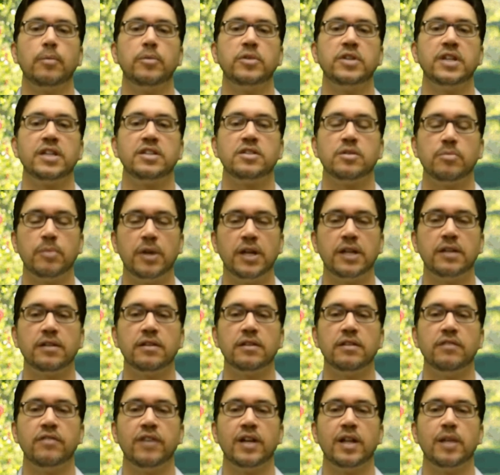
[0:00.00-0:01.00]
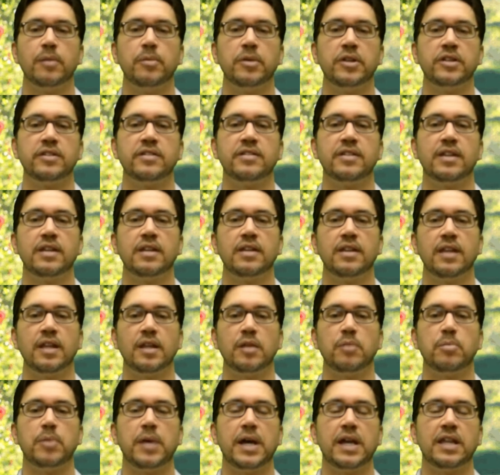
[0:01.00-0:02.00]
detrimental developments that the
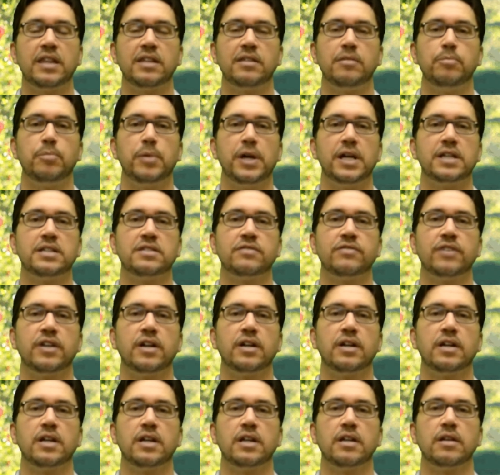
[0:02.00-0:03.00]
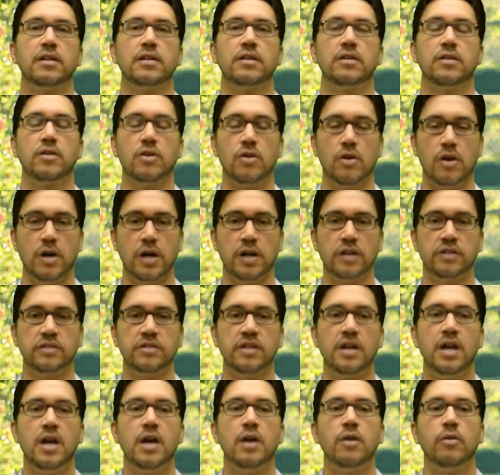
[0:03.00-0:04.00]
pacifier can cause,
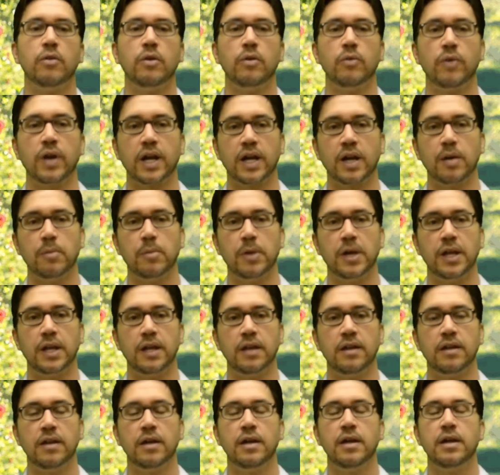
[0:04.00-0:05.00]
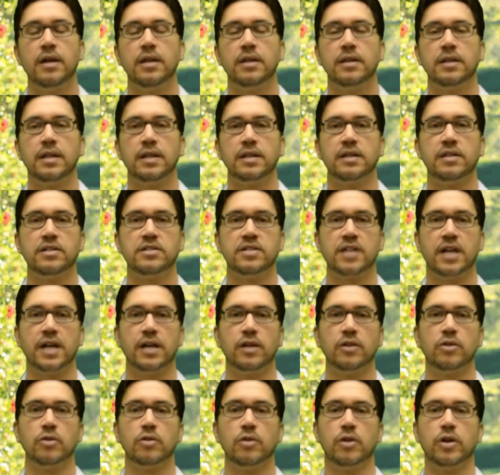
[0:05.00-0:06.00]
we recommend that the
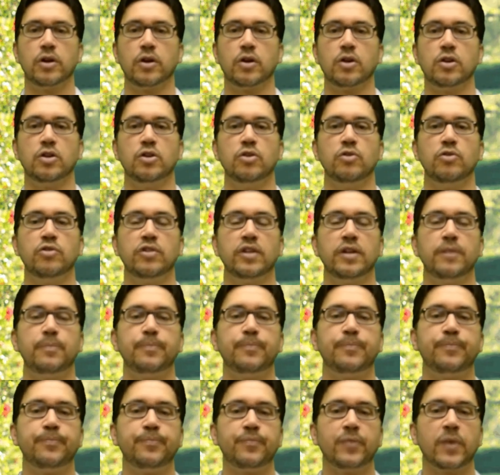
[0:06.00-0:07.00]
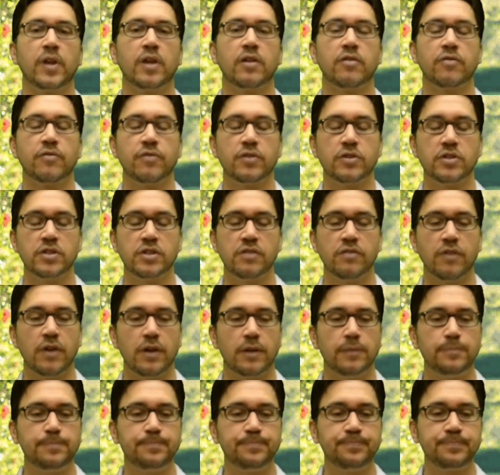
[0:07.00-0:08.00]
child no longer use it. First of
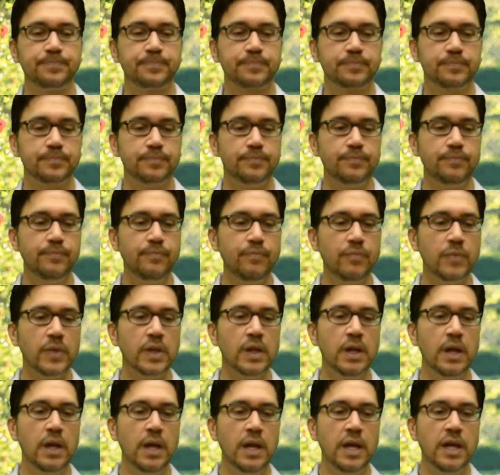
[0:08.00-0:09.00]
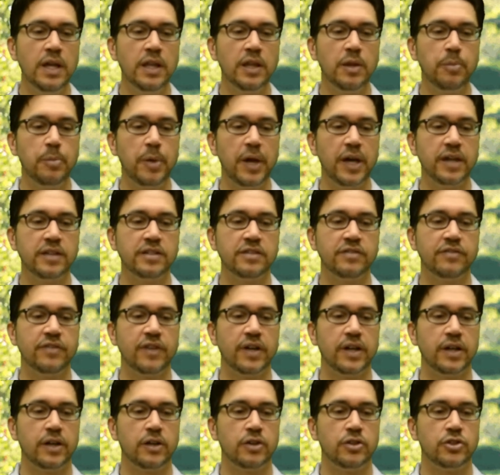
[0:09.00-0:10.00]
all, the
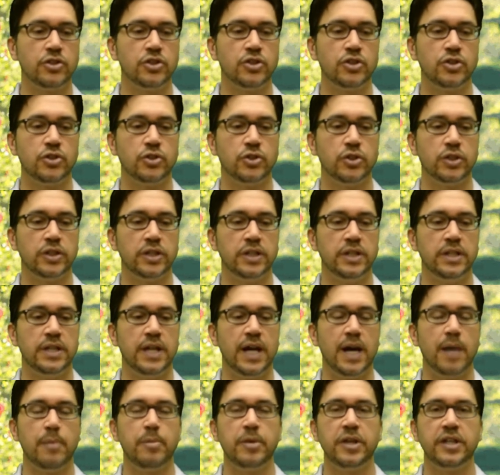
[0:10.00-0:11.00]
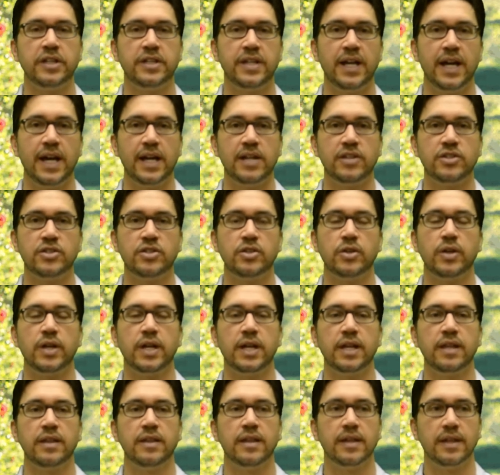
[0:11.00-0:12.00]
pacifier should not be attached to
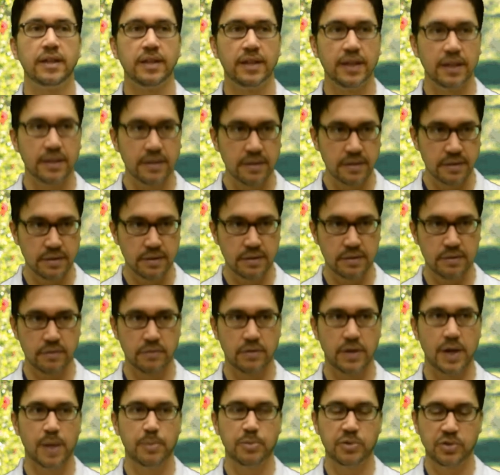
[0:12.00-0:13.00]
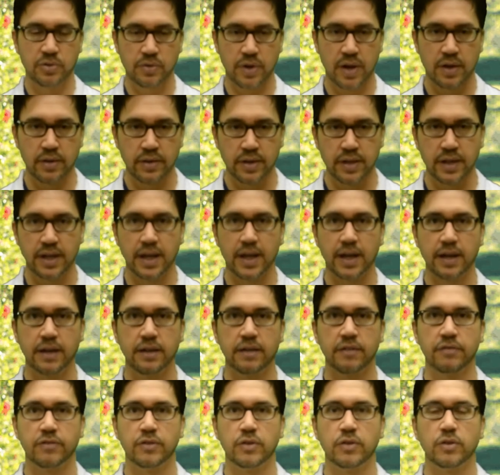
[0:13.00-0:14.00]
anything that wraps around the
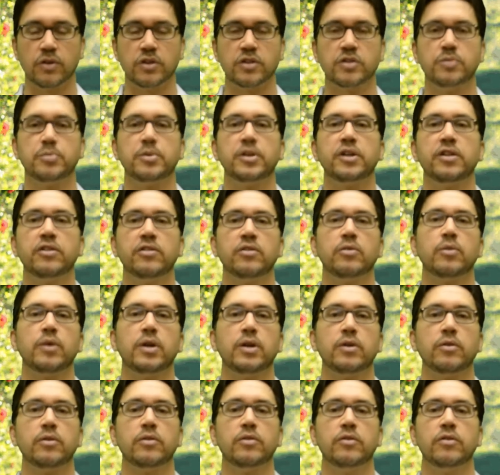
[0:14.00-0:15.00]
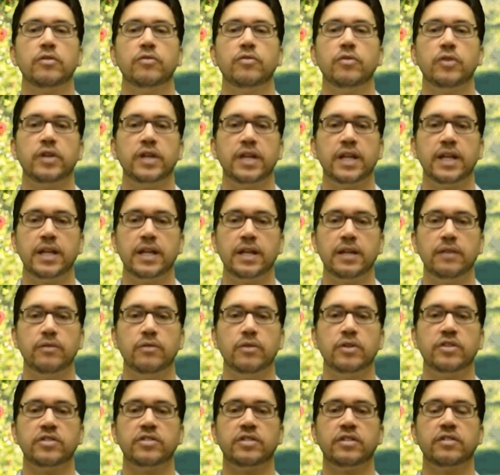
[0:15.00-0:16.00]
neck, of course, because you want to avoid any
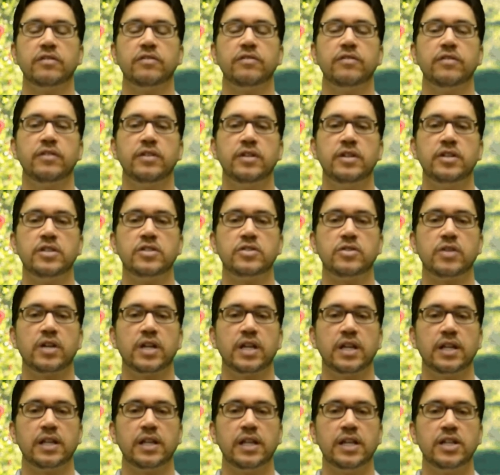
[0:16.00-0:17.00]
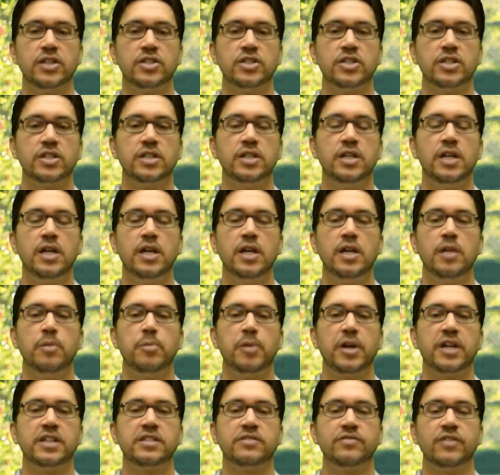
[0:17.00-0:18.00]
risk of strangulation.
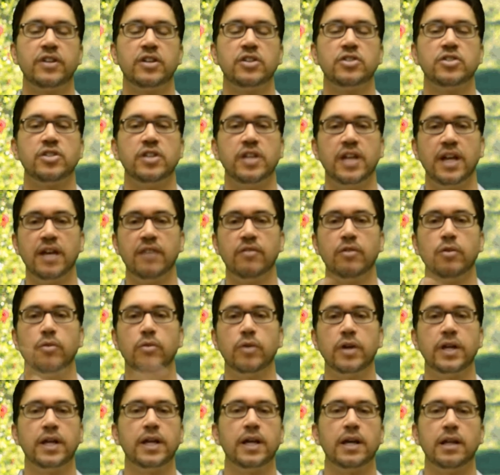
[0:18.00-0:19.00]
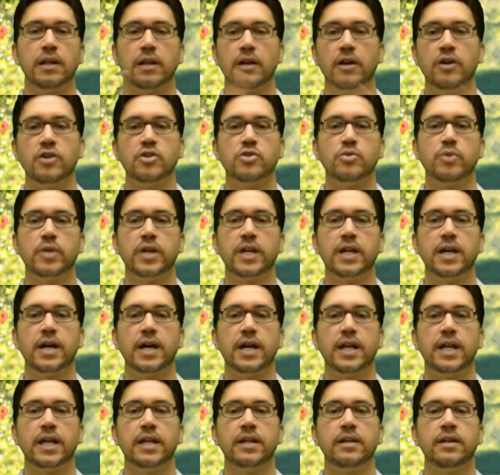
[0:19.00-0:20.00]
Pacifier should have a large ring
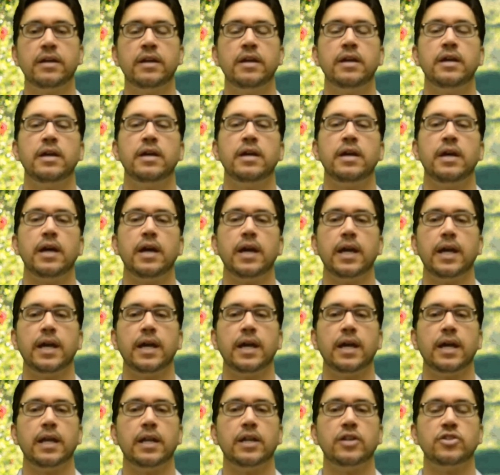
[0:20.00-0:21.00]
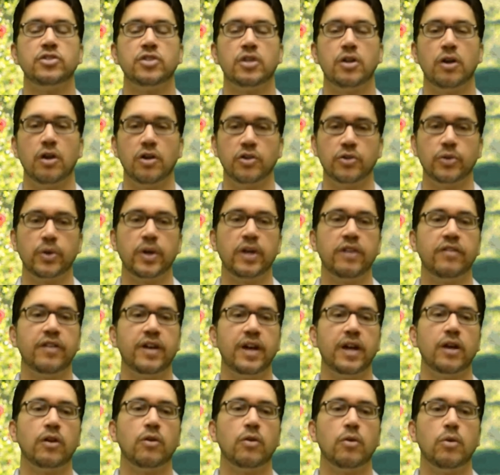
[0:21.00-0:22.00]
on it, and it should also have
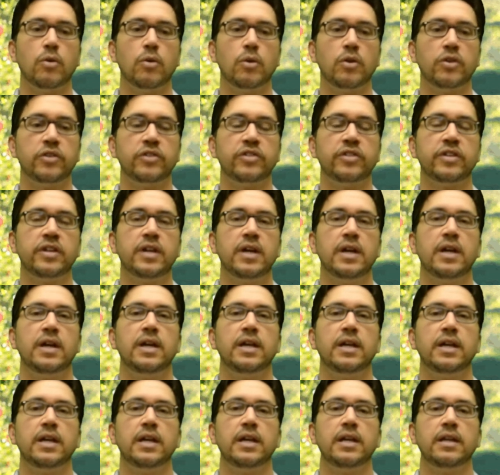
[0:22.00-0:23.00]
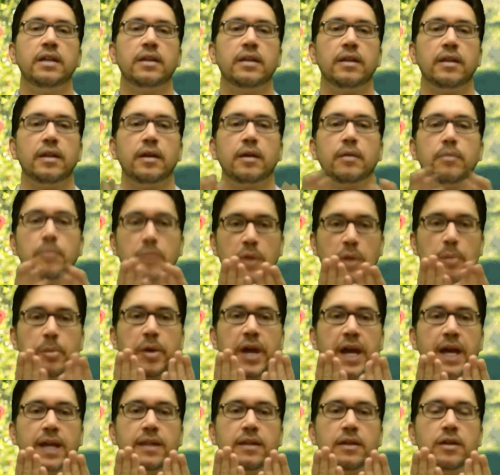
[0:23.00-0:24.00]
air holes in the
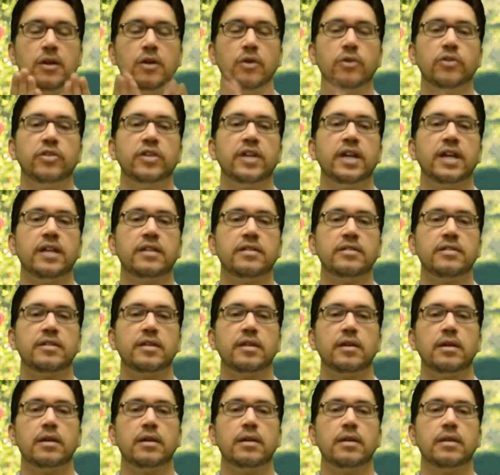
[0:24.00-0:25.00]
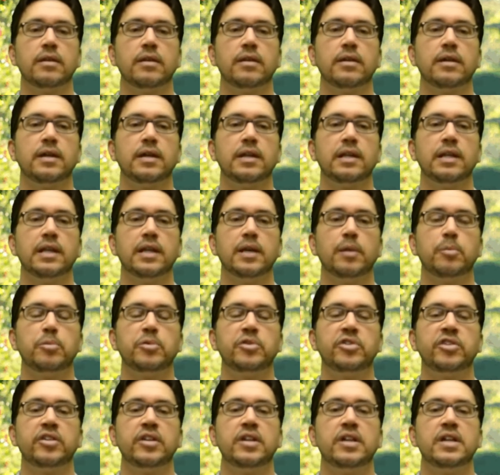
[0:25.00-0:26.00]
pad that goes against the
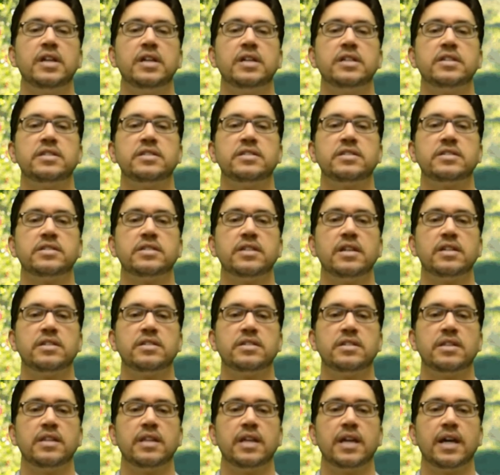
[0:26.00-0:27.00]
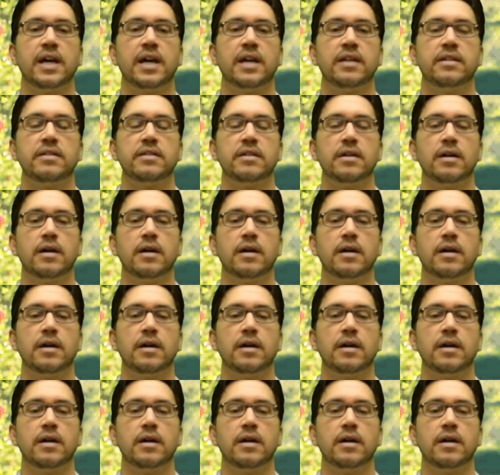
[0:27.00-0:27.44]
lips, such that